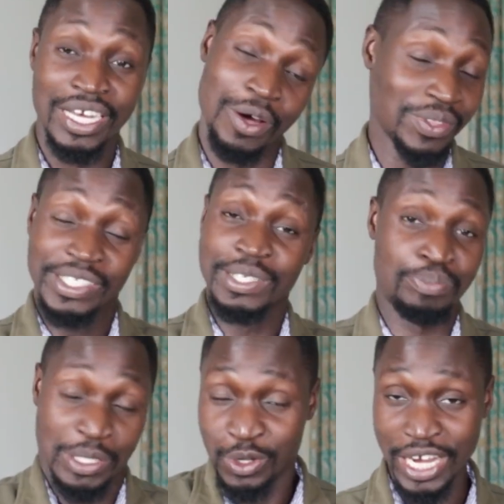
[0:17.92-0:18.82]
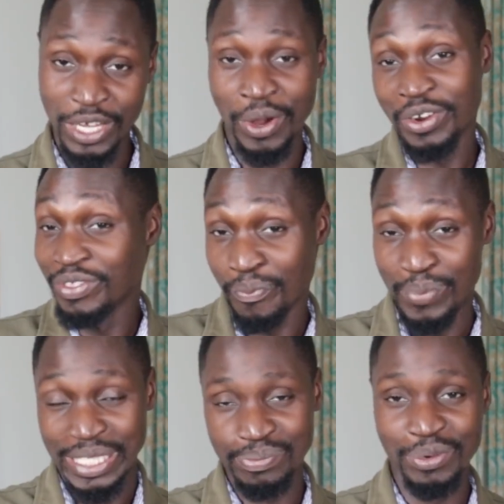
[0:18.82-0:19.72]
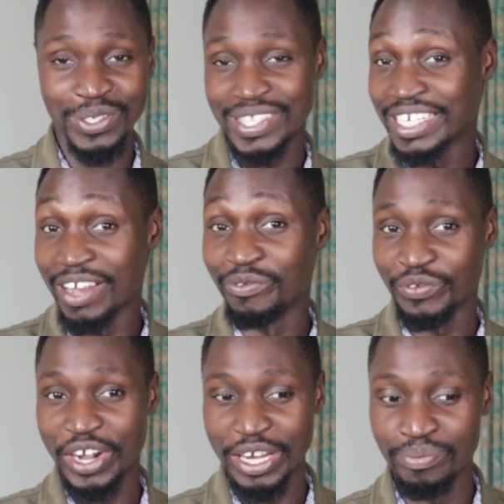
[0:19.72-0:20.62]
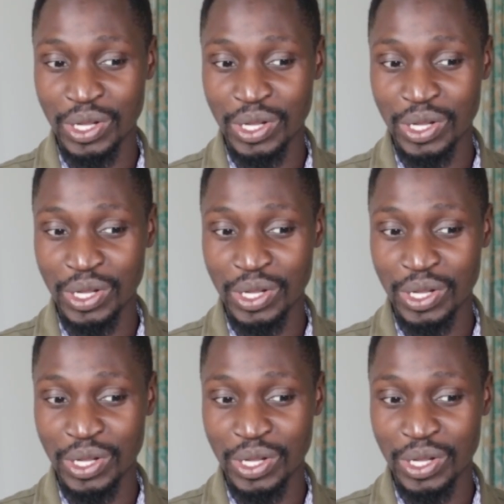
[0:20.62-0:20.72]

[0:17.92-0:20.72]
Now, this is personally one of the best books that I've read